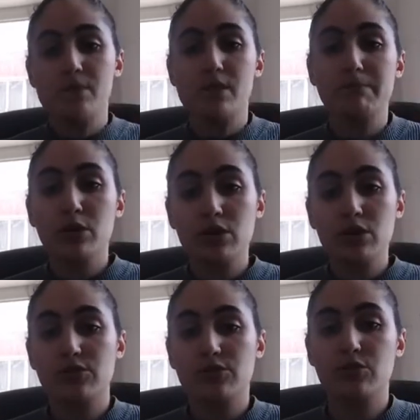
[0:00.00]
to
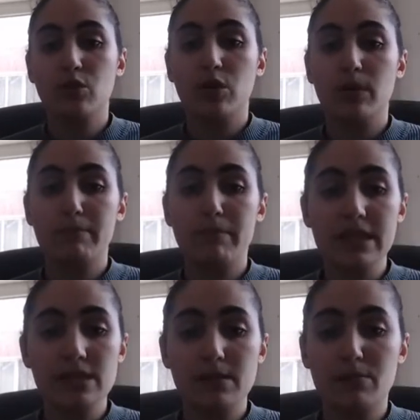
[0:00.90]
push for
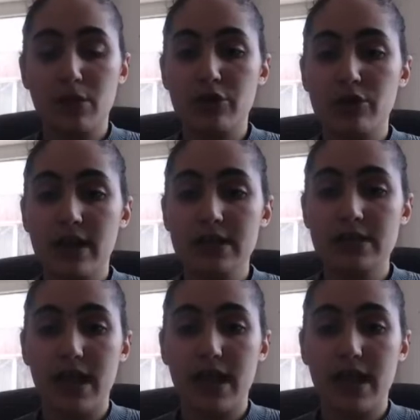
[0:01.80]
better progress